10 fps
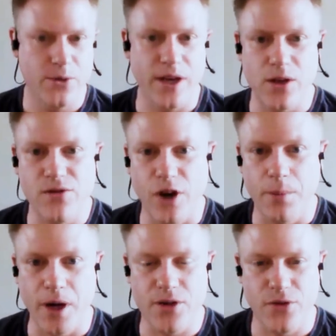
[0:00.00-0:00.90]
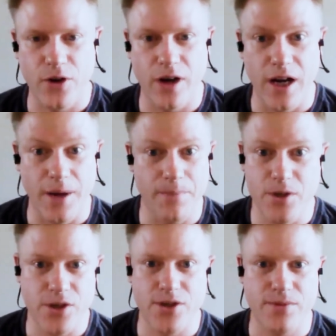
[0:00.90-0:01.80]
thank you very much for
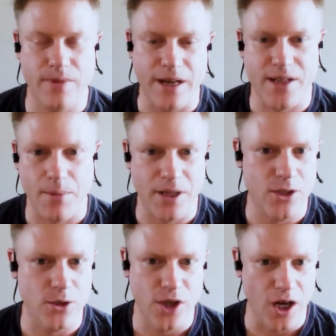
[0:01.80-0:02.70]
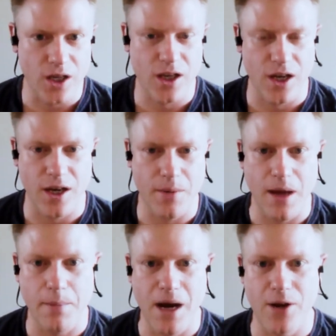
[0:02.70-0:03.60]
just accepting to talk
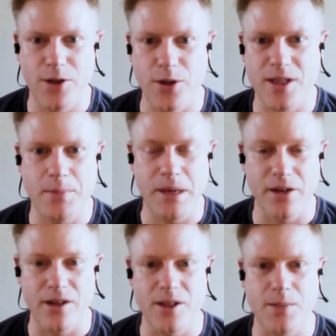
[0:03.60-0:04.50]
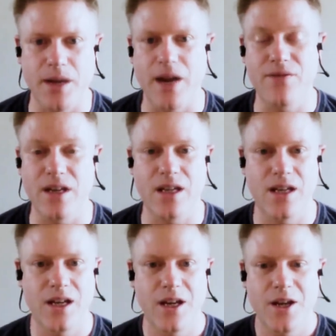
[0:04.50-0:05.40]
about your experience. But I think
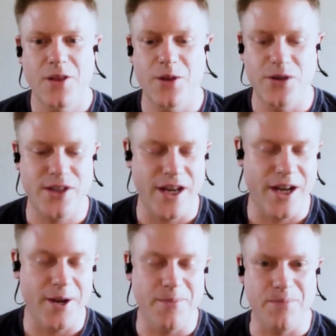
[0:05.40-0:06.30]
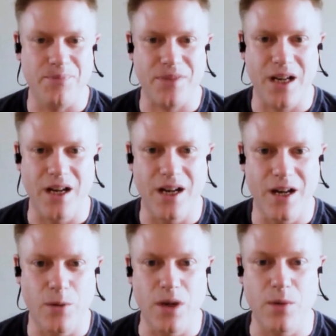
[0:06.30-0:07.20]
there's
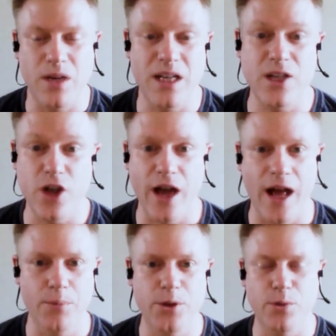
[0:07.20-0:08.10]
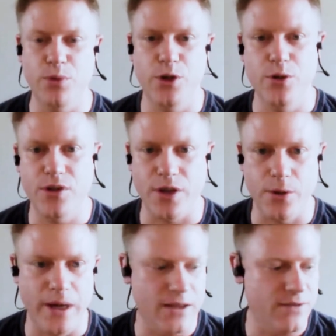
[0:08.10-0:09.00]
we needed your help to produce a
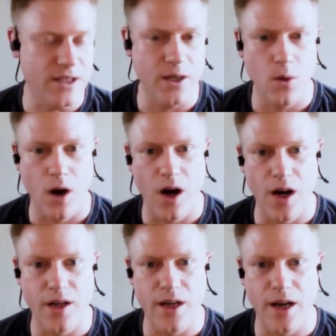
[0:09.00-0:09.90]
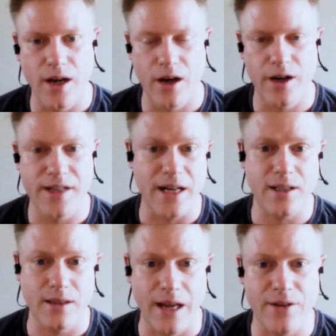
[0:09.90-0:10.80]
great video on our
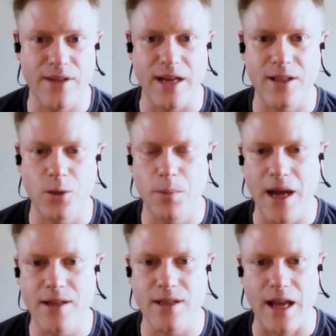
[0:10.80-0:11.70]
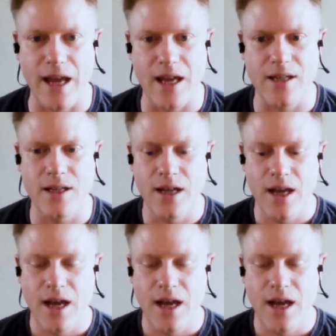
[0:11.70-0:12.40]
line of tactical pens, and